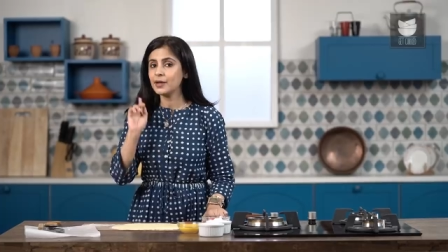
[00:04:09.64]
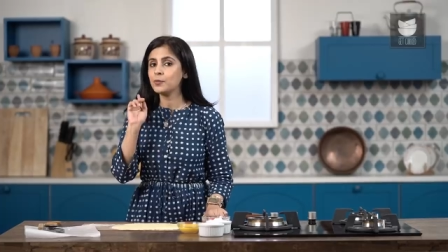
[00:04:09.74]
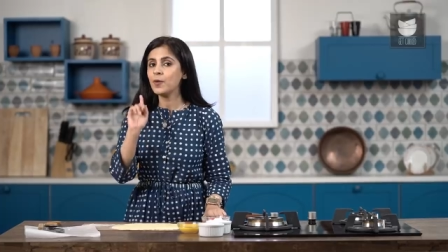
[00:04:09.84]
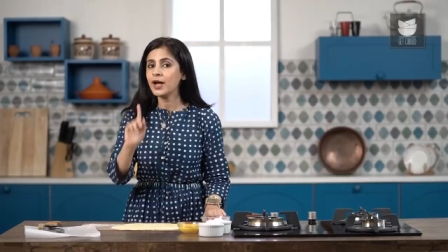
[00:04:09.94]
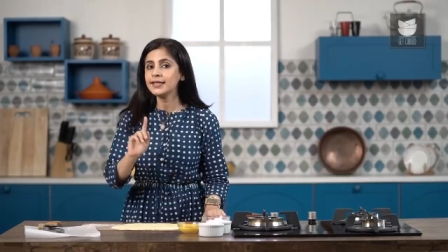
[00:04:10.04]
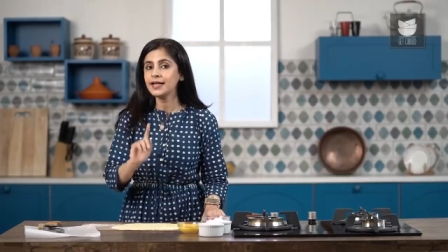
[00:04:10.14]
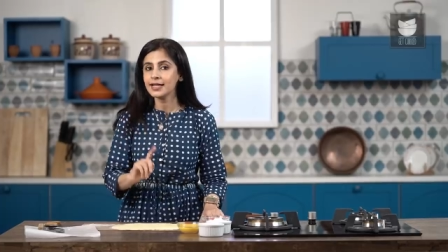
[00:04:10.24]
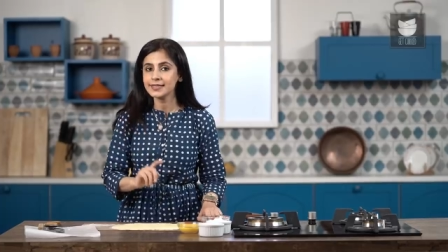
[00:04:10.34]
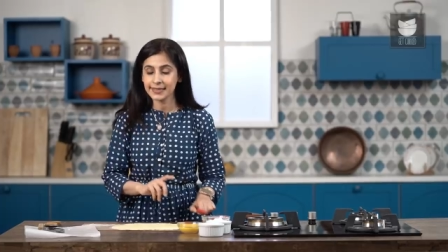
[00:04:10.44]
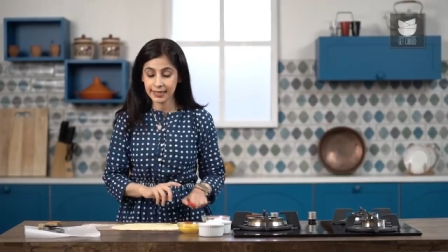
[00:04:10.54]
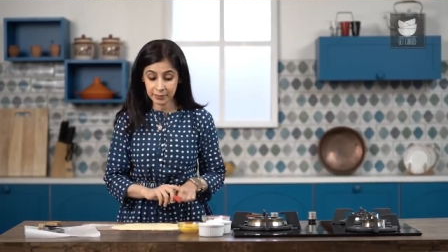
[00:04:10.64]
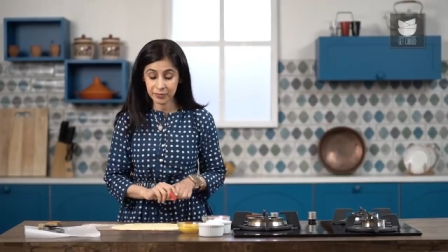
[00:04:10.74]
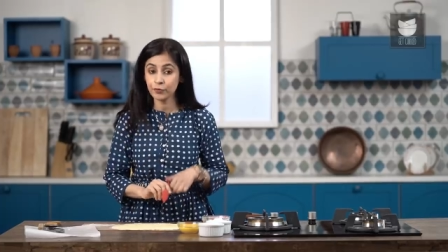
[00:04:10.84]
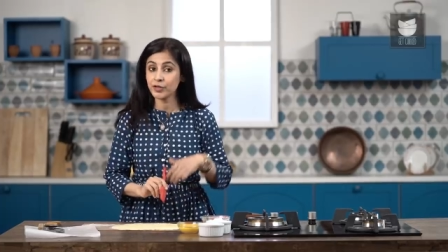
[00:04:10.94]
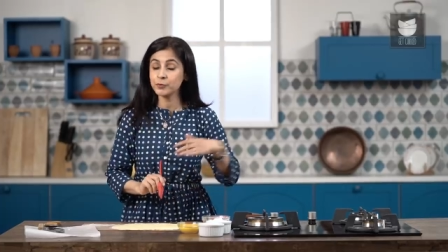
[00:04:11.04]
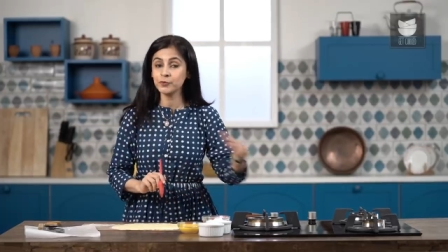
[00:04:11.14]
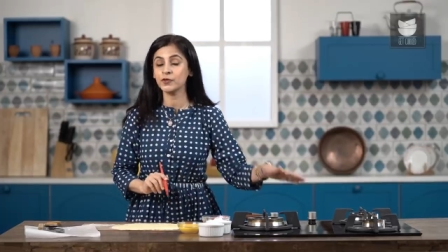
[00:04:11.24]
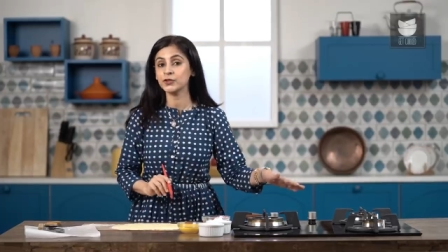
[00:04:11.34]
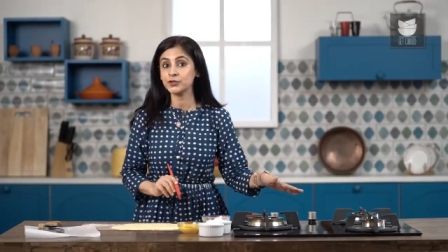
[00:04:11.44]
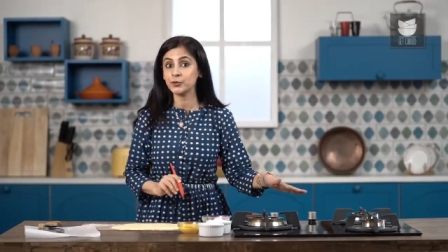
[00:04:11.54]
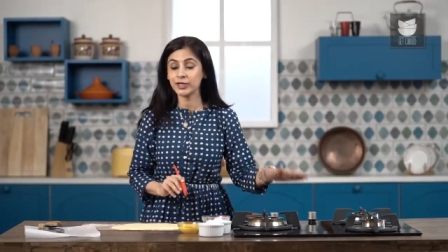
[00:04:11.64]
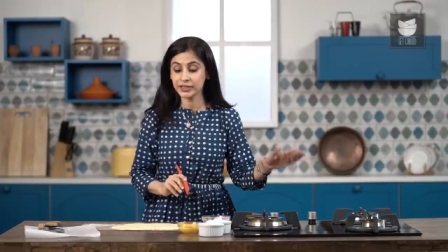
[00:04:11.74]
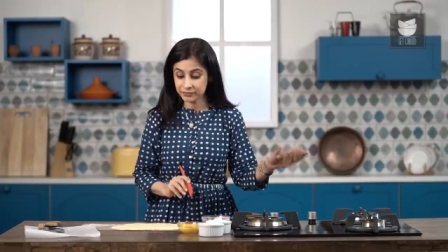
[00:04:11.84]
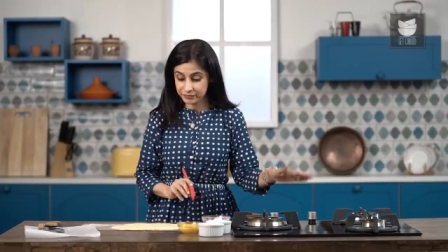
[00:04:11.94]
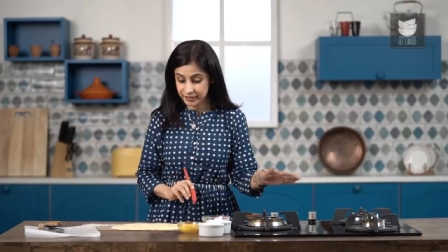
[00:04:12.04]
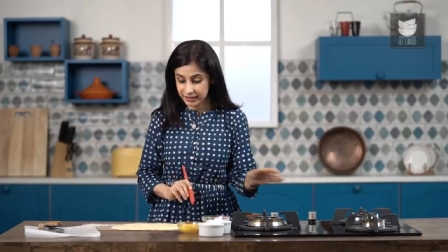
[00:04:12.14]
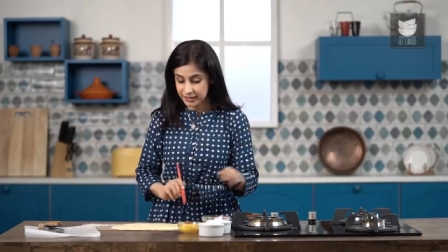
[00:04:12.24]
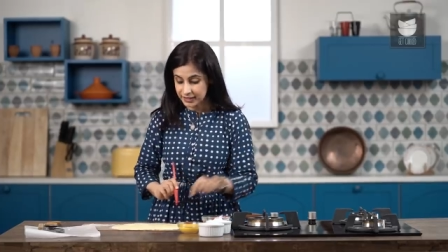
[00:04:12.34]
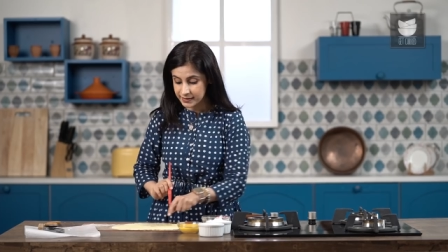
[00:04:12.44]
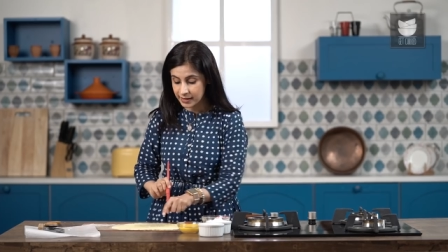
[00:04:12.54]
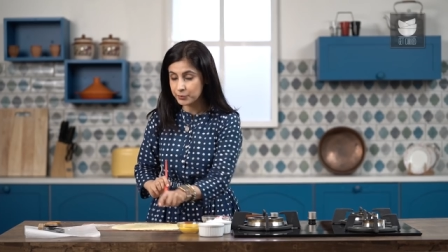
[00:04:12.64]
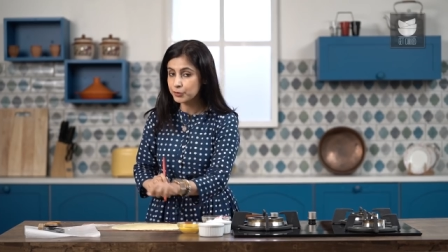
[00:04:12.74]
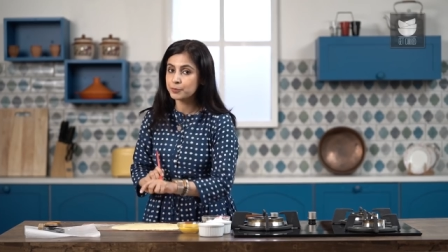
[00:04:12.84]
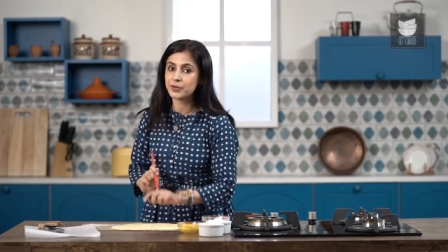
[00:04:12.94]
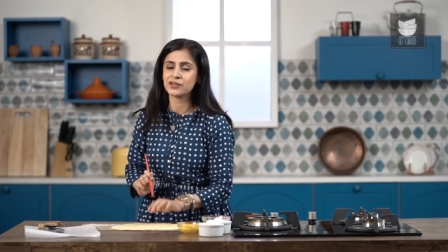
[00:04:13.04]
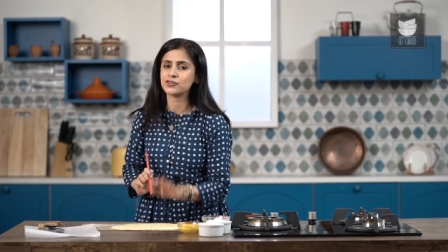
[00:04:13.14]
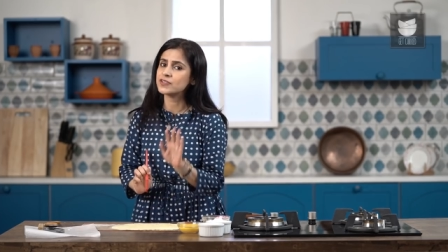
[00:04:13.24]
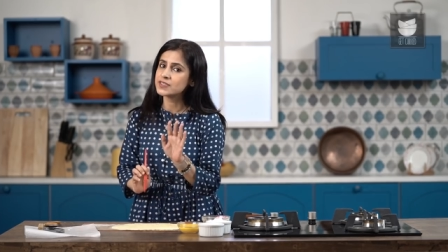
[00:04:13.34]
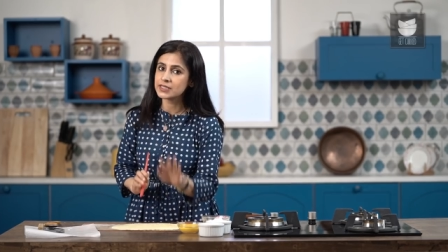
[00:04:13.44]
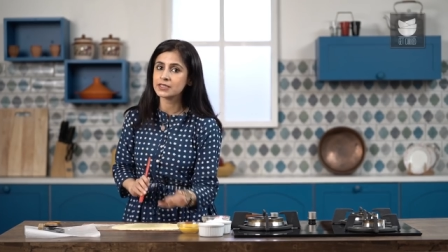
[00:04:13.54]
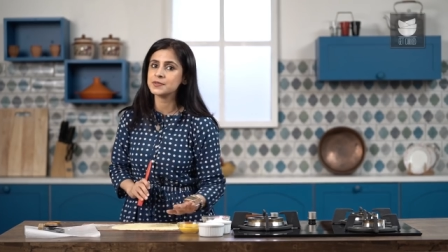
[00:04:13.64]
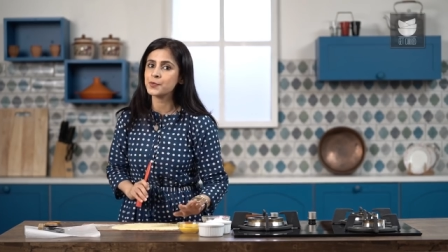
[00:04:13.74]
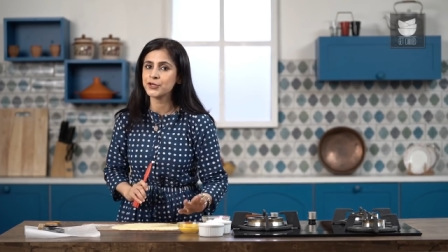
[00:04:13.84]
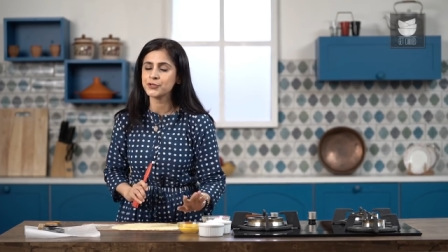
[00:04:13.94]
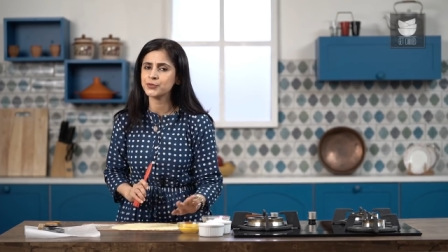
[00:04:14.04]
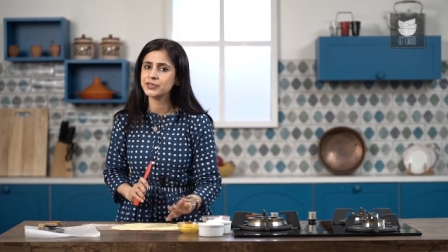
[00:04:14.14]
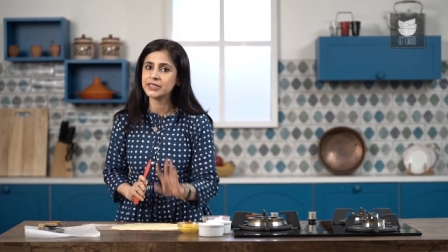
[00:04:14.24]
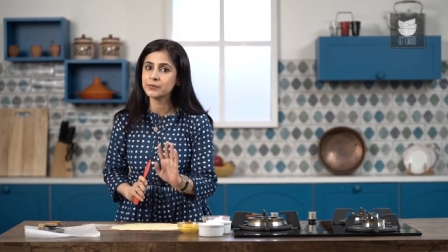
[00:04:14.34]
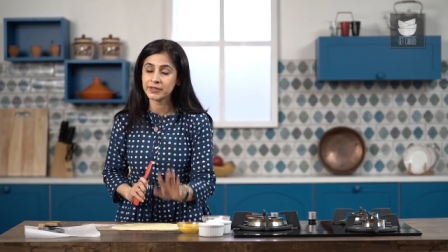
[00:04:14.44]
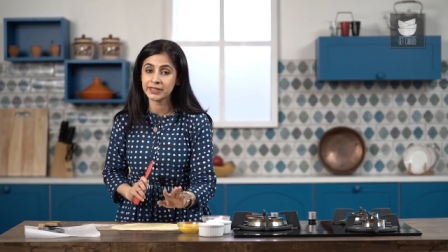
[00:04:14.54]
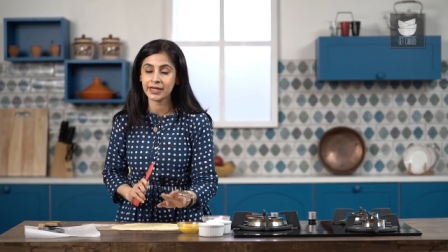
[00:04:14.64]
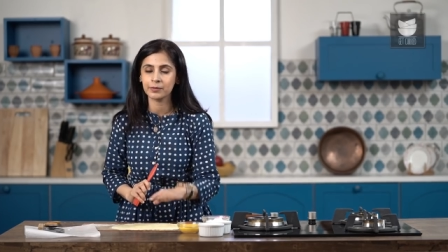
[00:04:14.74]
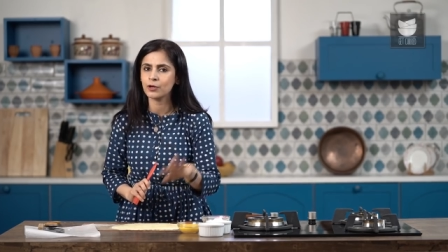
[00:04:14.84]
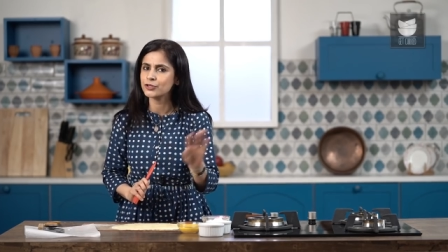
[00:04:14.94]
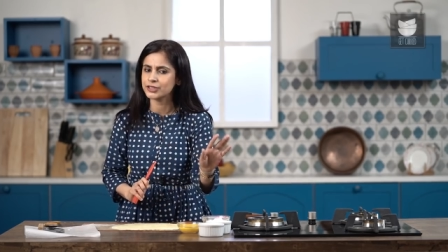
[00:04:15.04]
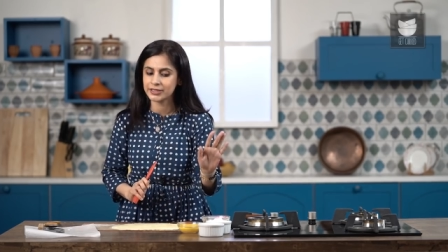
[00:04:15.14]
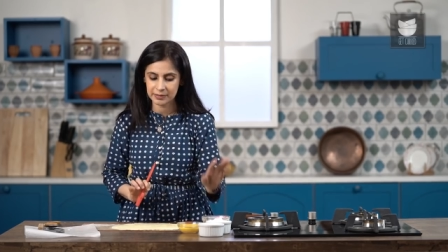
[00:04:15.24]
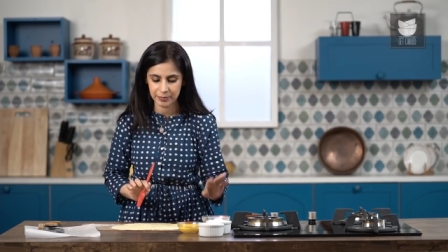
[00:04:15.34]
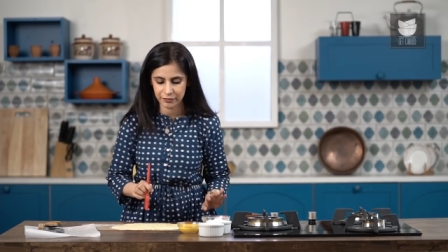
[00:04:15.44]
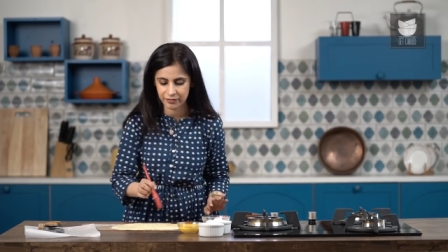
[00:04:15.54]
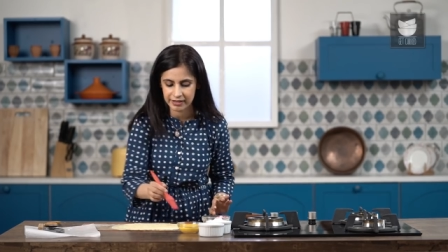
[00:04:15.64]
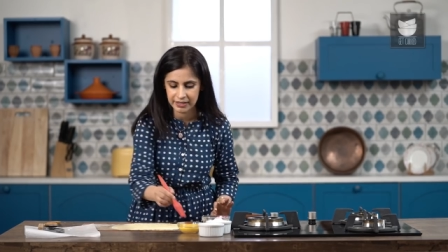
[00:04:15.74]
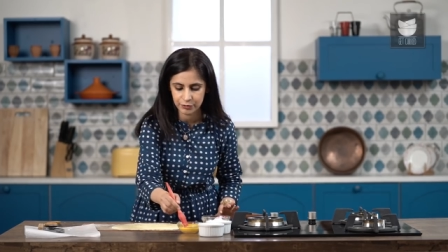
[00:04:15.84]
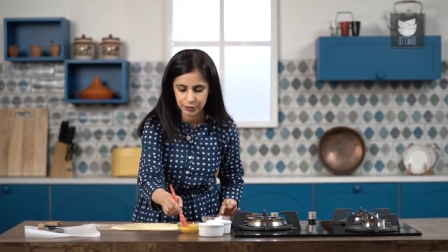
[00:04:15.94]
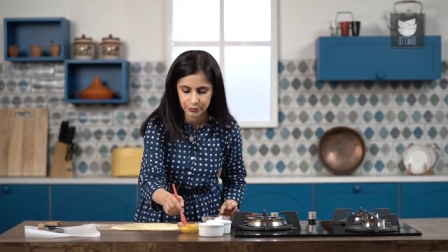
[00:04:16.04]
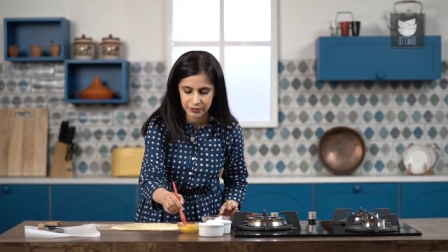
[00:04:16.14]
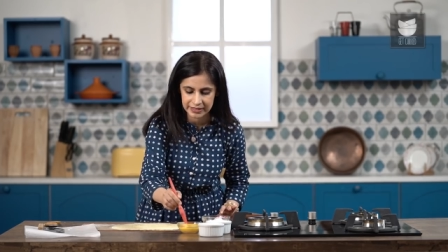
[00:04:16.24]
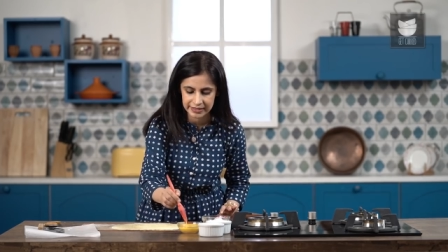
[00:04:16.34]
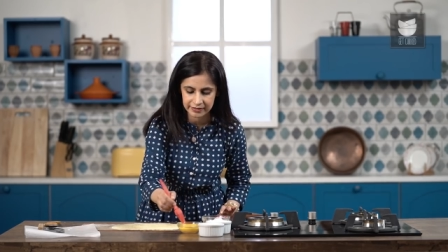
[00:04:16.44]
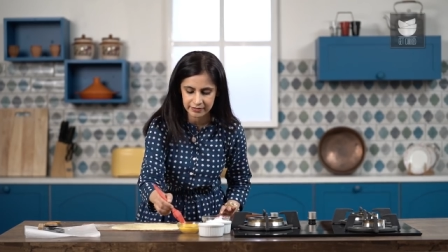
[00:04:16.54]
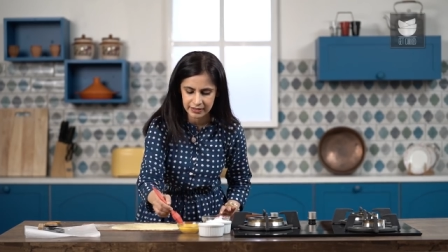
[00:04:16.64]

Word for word: Now one last thing before I move on to cooking the filling is that I'm going to brush this at this point only with egg wash and keep it ready to use later.